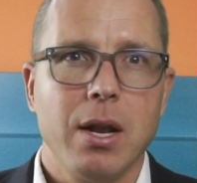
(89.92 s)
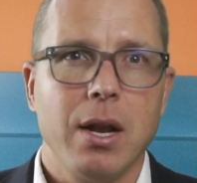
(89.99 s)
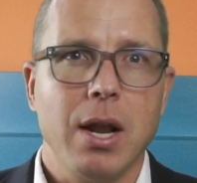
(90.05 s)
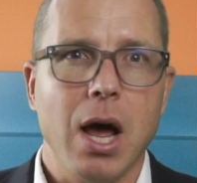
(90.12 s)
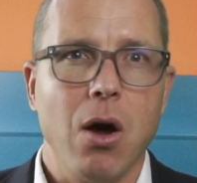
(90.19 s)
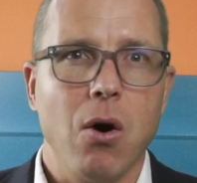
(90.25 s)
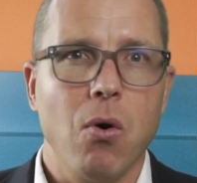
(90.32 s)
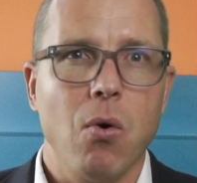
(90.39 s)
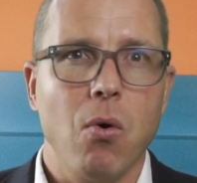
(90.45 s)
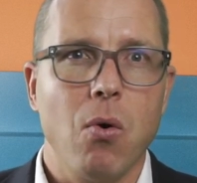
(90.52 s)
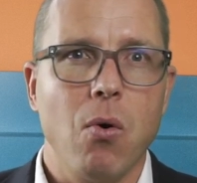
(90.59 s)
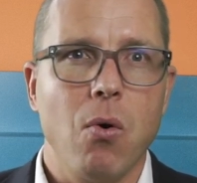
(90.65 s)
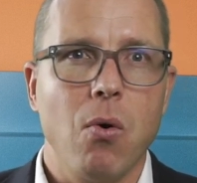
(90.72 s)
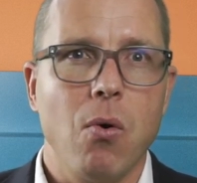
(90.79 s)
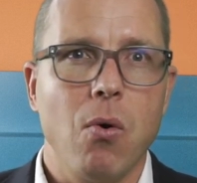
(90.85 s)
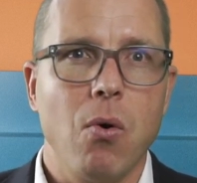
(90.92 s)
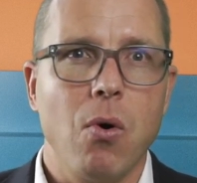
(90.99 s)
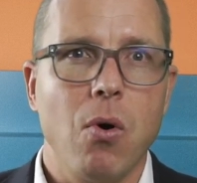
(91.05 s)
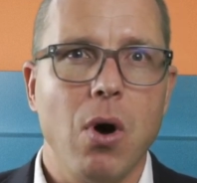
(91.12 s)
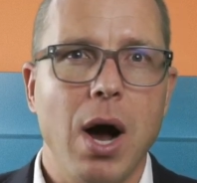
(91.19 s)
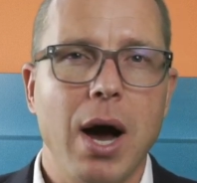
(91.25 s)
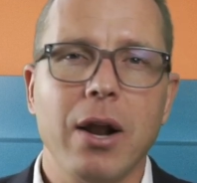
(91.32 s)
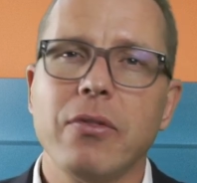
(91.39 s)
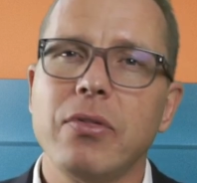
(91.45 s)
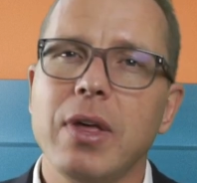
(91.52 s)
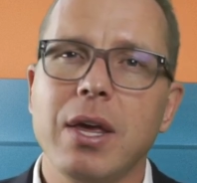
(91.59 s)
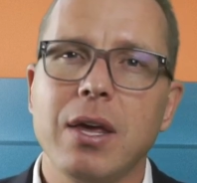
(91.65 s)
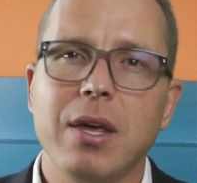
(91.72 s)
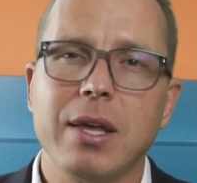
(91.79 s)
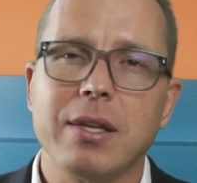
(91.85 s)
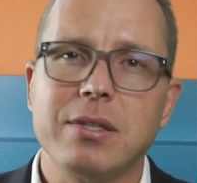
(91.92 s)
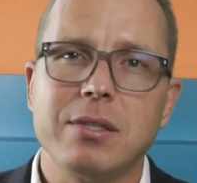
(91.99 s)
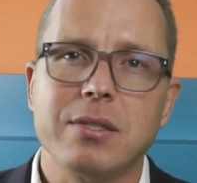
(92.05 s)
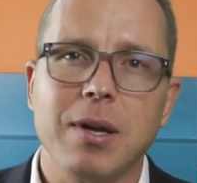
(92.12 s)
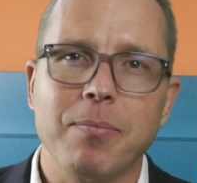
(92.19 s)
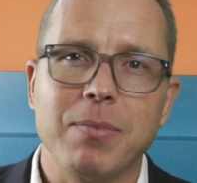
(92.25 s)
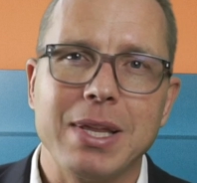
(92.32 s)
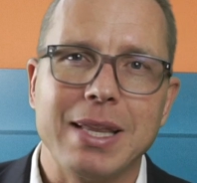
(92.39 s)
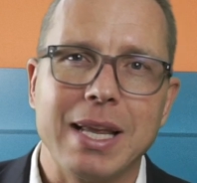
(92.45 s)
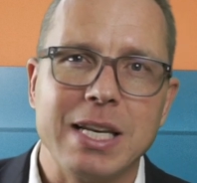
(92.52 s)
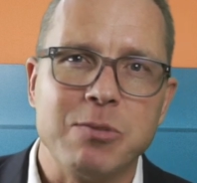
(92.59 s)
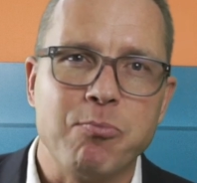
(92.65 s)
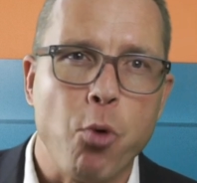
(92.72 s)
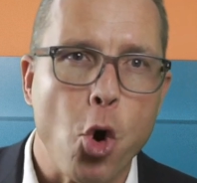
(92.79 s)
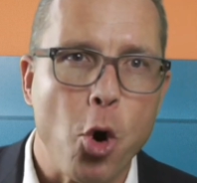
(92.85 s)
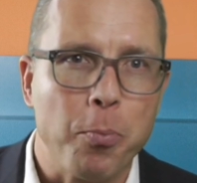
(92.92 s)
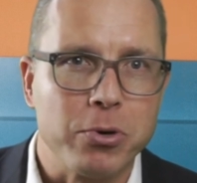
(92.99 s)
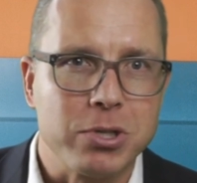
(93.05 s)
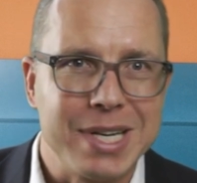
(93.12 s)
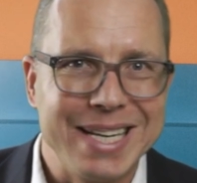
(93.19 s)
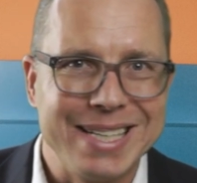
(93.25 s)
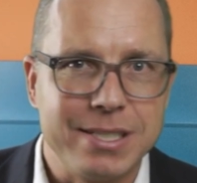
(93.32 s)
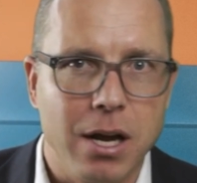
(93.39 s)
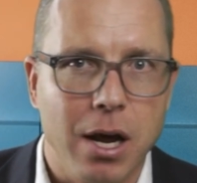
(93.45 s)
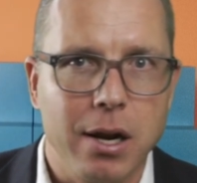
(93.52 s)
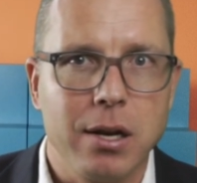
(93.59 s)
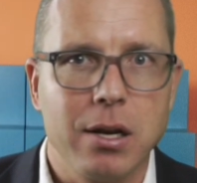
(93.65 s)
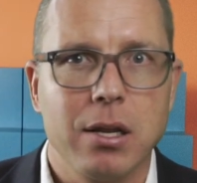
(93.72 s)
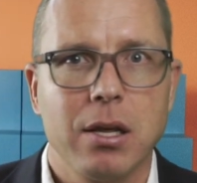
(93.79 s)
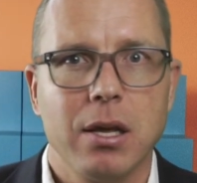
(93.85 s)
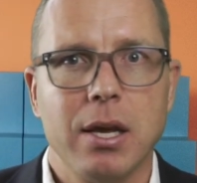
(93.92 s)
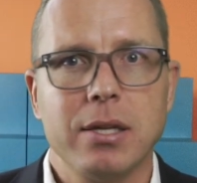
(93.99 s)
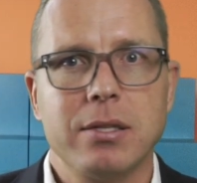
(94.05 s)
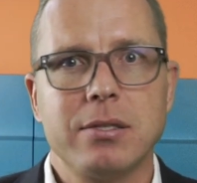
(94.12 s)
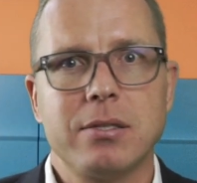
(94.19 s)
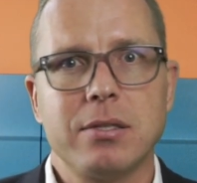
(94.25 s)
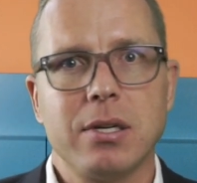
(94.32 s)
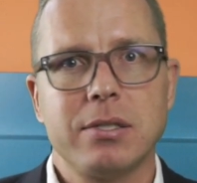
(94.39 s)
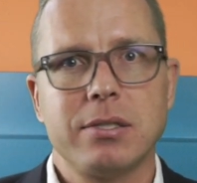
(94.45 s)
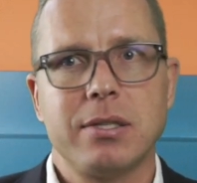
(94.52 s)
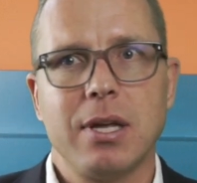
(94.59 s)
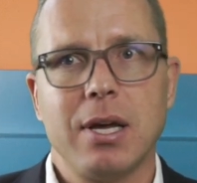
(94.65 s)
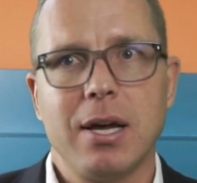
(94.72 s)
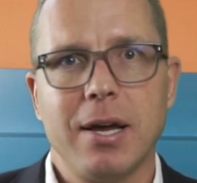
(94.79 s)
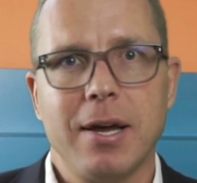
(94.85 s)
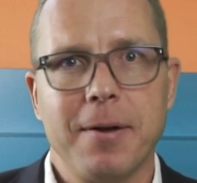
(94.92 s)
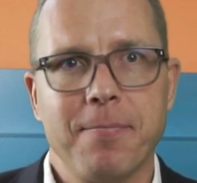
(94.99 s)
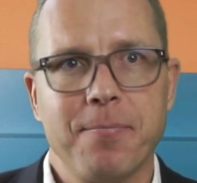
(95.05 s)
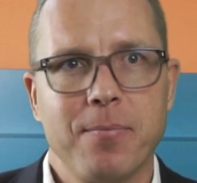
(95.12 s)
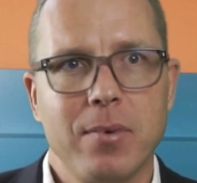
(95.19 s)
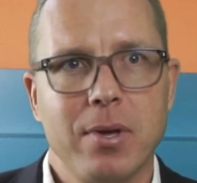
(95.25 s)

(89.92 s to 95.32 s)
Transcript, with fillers: Now, I don't think it's something that is purposely done. It's just uh,